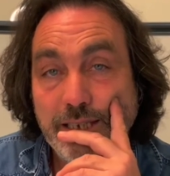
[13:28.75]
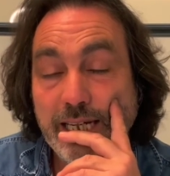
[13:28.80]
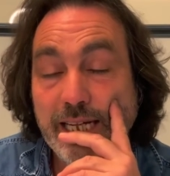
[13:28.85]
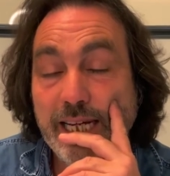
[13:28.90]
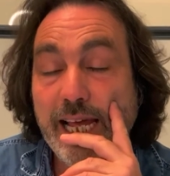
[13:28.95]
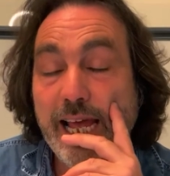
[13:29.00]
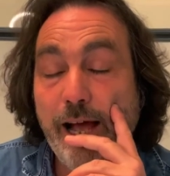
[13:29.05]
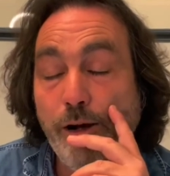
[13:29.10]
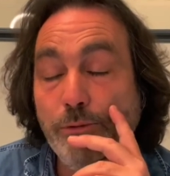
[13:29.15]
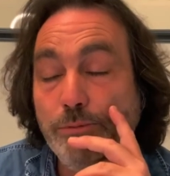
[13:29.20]
And
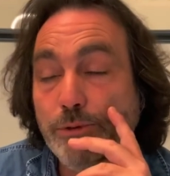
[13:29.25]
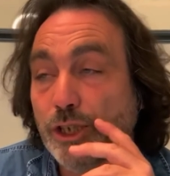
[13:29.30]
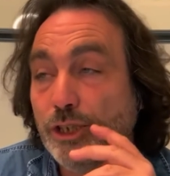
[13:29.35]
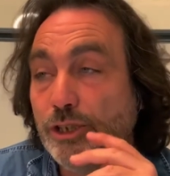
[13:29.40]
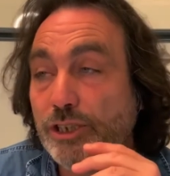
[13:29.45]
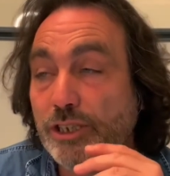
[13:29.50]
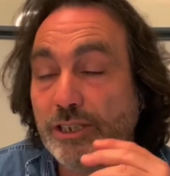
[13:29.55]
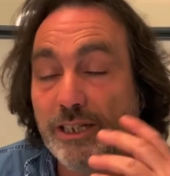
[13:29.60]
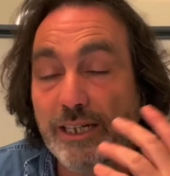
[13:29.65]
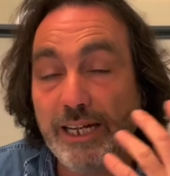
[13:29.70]
it helped you
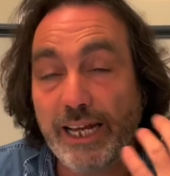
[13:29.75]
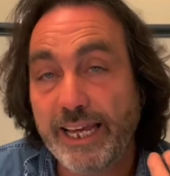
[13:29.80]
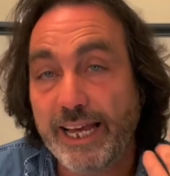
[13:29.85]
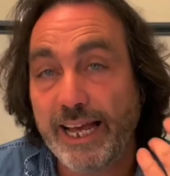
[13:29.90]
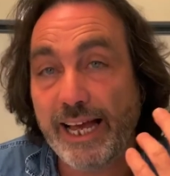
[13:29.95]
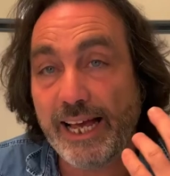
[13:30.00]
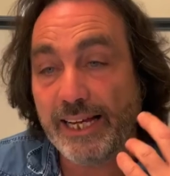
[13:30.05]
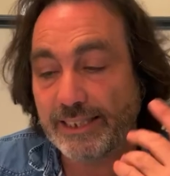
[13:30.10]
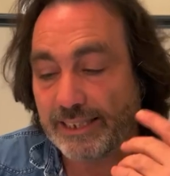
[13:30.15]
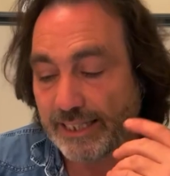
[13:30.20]
to let
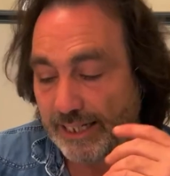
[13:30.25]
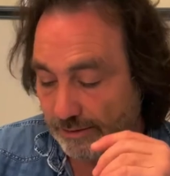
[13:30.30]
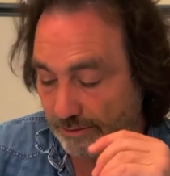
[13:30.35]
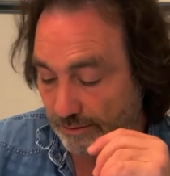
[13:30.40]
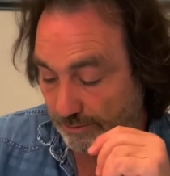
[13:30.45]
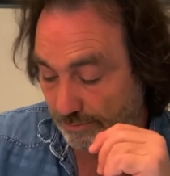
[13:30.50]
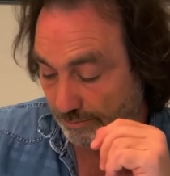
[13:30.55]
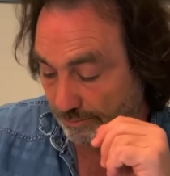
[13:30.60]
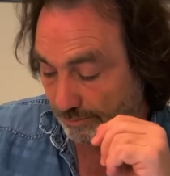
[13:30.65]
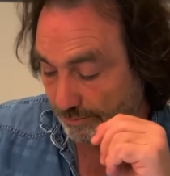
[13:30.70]
your hair down.
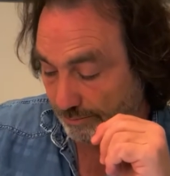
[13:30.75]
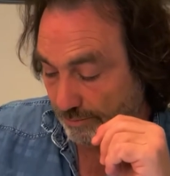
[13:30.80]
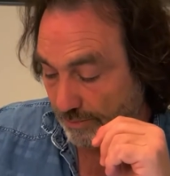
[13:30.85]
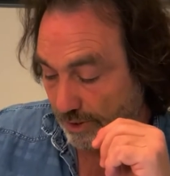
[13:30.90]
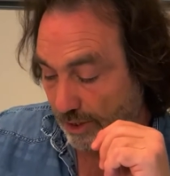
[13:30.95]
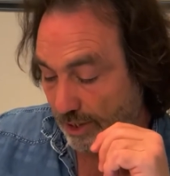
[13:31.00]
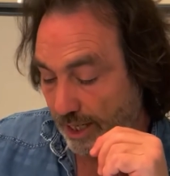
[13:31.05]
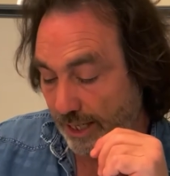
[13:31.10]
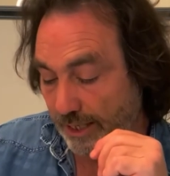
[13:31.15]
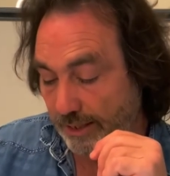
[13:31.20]

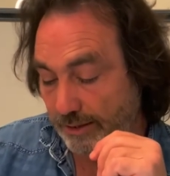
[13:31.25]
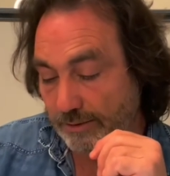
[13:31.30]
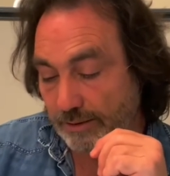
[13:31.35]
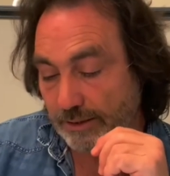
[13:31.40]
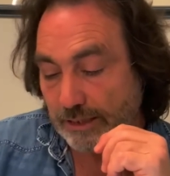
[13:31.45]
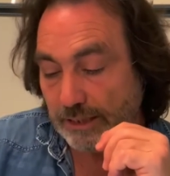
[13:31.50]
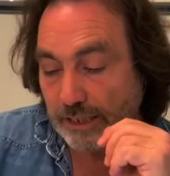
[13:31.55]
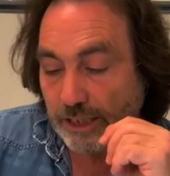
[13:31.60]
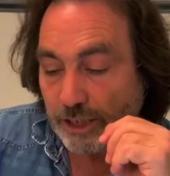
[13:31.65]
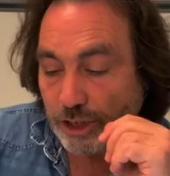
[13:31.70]
Okay?
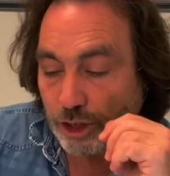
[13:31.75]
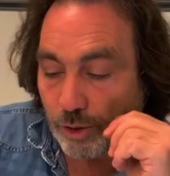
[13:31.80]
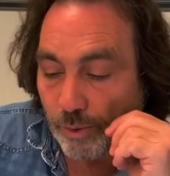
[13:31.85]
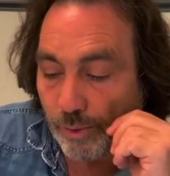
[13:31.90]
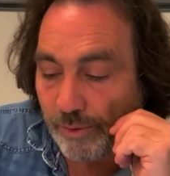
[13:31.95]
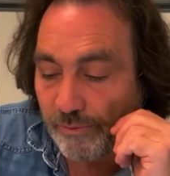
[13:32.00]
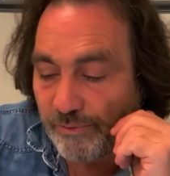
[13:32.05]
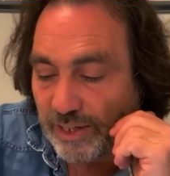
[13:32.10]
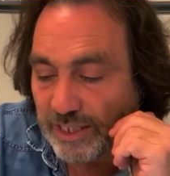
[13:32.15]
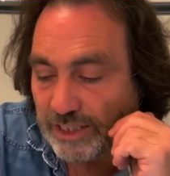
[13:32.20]
So
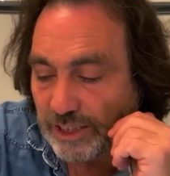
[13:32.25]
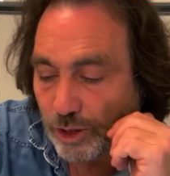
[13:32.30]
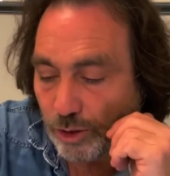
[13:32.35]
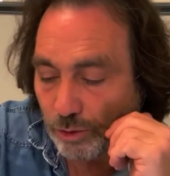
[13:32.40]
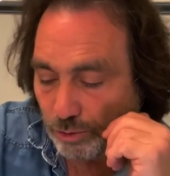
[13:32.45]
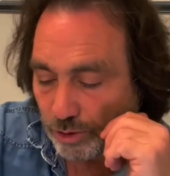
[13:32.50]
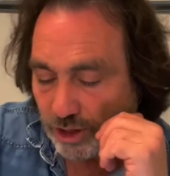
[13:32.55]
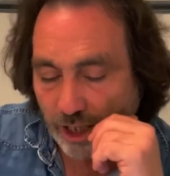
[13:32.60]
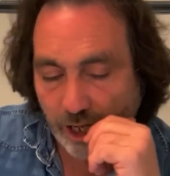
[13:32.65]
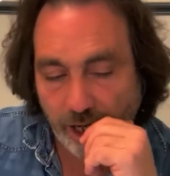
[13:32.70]
on the
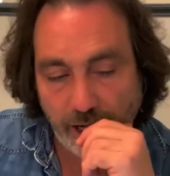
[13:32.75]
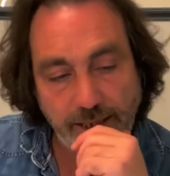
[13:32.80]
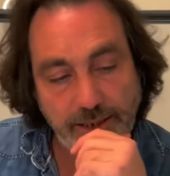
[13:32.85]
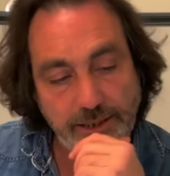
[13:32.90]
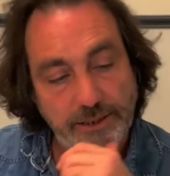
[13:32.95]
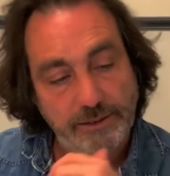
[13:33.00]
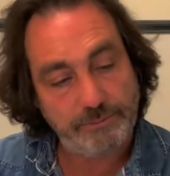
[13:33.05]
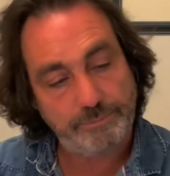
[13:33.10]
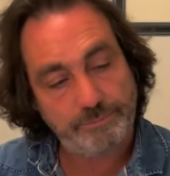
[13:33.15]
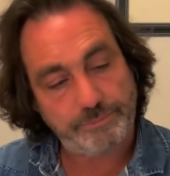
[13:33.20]
physical
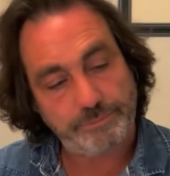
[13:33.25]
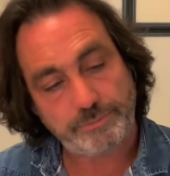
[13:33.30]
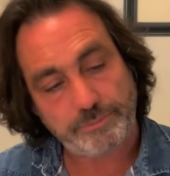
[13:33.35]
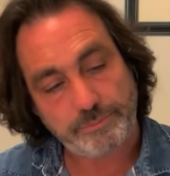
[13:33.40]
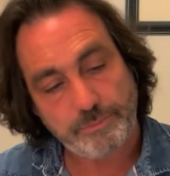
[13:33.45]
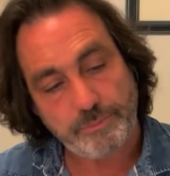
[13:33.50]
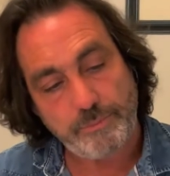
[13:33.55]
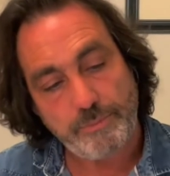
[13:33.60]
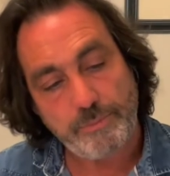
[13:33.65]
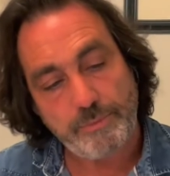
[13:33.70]
side,
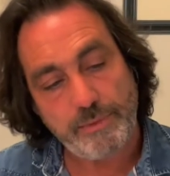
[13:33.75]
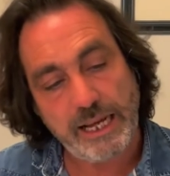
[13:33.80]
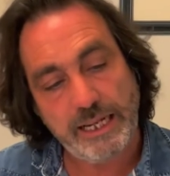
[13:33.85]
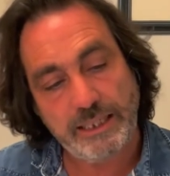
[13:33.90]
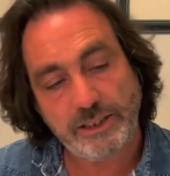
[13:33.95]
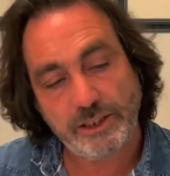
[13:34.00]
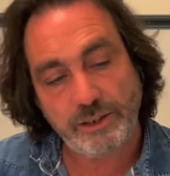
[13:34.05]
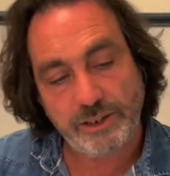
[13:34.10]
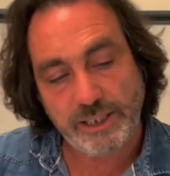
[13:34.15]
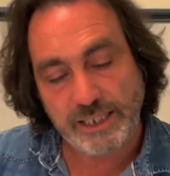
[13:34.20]

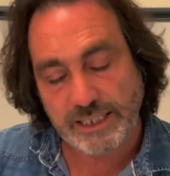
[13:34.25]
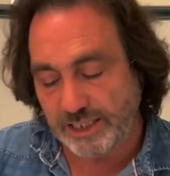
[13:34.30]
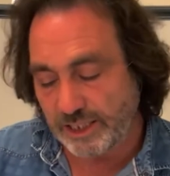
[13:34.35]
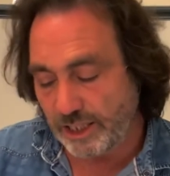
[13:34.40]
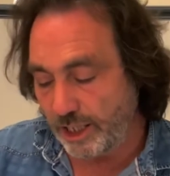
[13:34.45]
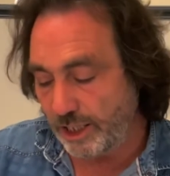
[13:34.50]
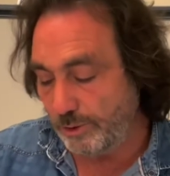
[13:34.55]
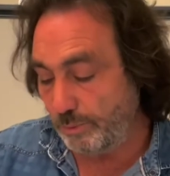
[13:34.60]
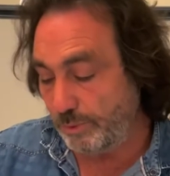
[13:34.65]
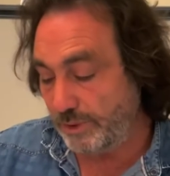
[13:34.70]
it's on this
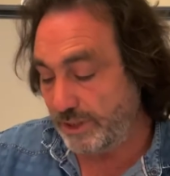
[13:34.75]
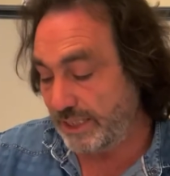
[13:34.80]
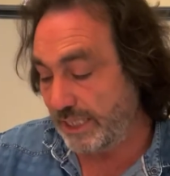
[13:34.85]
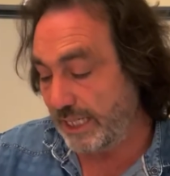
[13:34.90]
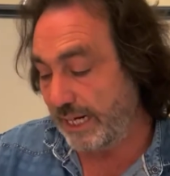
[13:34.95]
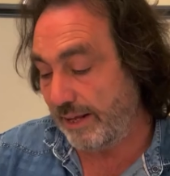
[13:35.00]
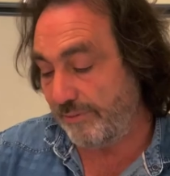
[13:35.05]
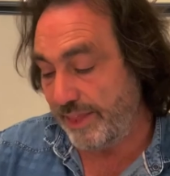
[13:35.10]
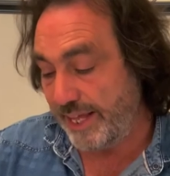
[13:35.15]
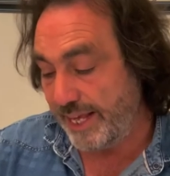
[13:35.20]
side. We
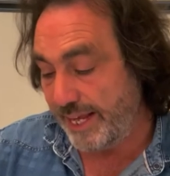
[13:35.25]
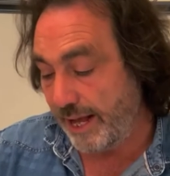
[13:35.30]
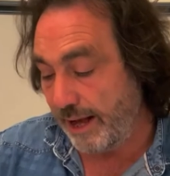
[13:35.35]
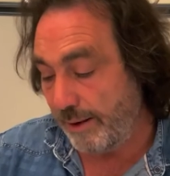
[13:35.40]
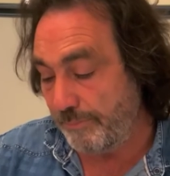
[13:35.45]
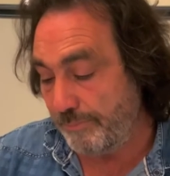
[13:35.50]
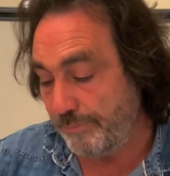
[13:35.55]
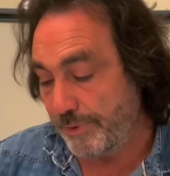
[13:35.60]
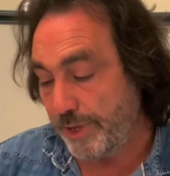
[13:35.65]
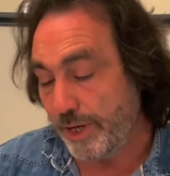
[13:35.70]
still have
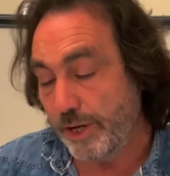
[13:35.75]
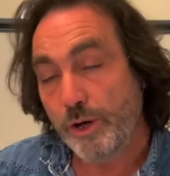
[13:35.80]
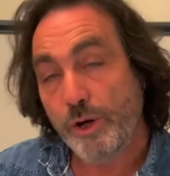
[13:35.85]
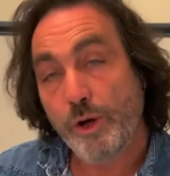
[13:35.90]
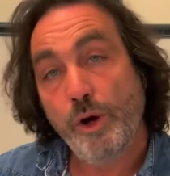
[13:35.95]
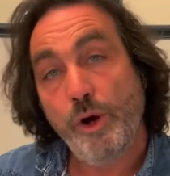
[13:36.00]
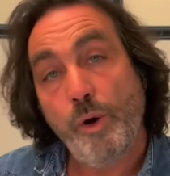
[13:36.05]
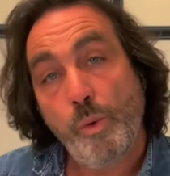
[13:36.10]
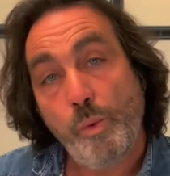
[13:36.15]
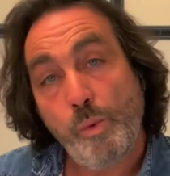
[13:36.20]
the
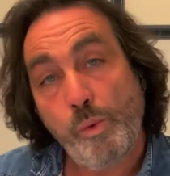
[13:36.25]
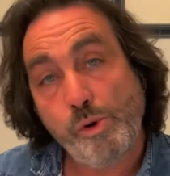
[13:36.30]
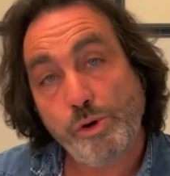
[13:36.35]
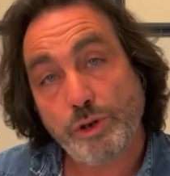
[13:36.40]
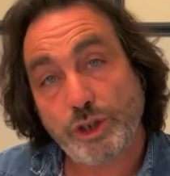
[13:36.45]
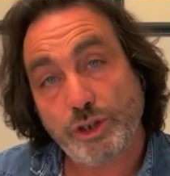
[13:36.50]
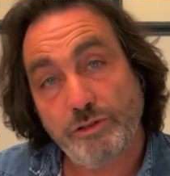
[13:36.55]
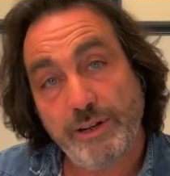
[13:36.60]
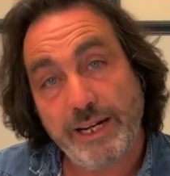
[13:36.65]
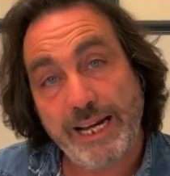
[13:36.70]

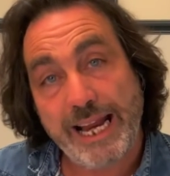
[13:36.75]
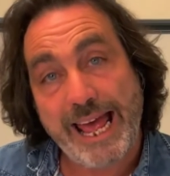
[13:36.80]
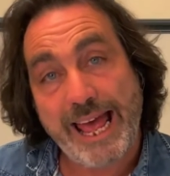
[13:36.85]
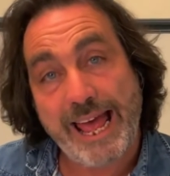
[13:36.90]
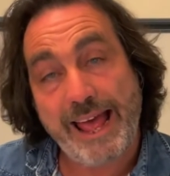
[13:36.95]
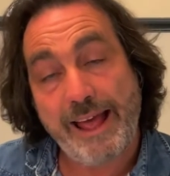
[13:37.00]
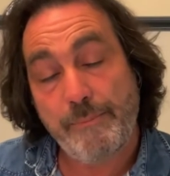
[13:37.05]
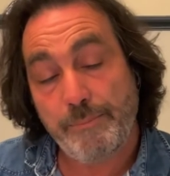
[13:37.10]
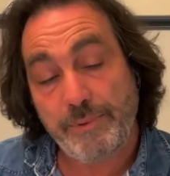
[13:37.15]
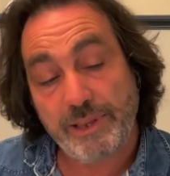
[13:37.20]
water and
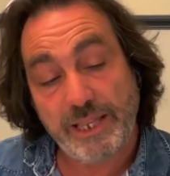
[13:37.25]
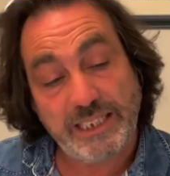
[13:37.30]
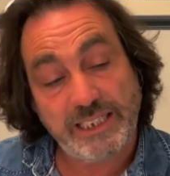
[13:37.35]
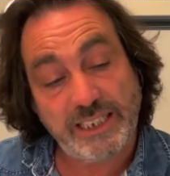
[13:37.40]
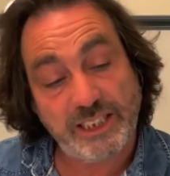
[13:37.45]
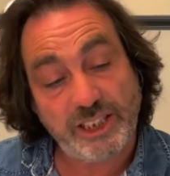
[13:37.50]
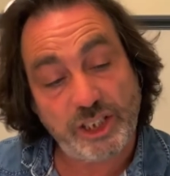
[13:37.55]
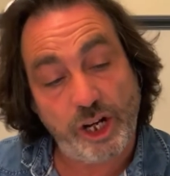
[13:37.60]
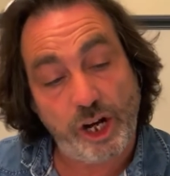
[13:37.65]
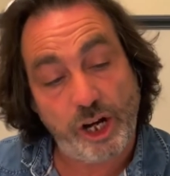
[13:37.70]
air, but
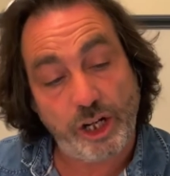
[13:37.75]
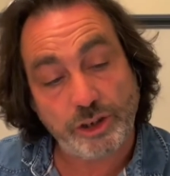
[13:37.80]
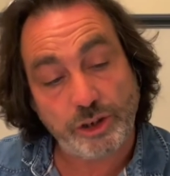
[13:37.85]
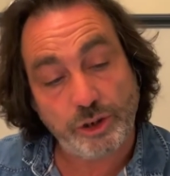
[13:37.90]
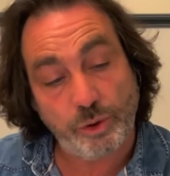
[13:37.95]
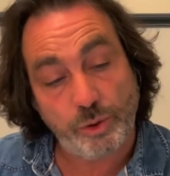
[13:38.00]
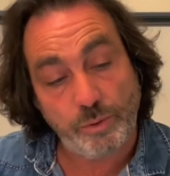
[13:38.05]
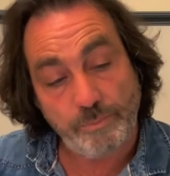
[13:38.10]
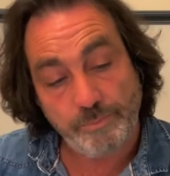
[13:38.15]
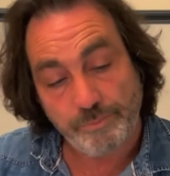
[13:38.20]
this is
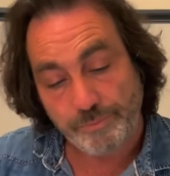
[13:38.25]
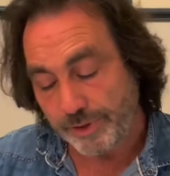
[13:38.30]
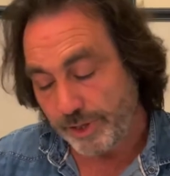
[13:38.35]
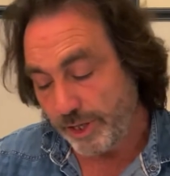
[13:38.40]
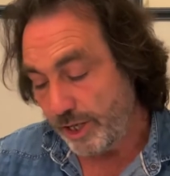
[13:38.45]
cardinal.